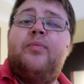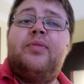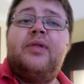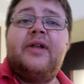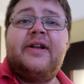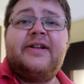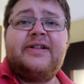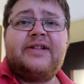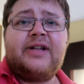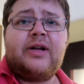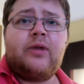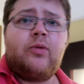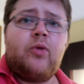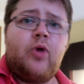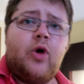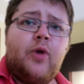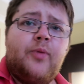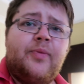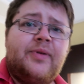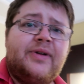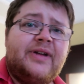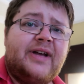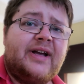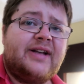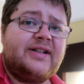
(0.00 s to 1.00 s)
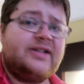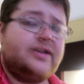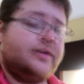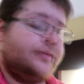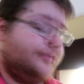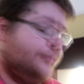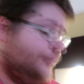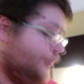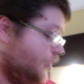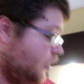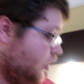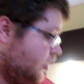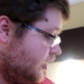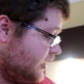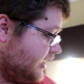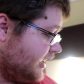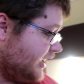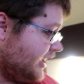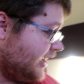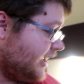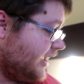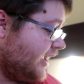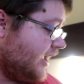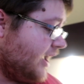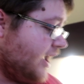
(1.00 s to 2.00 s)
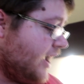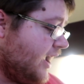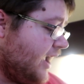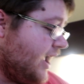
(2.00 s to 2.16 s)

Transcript: place that were open, you had to book in it.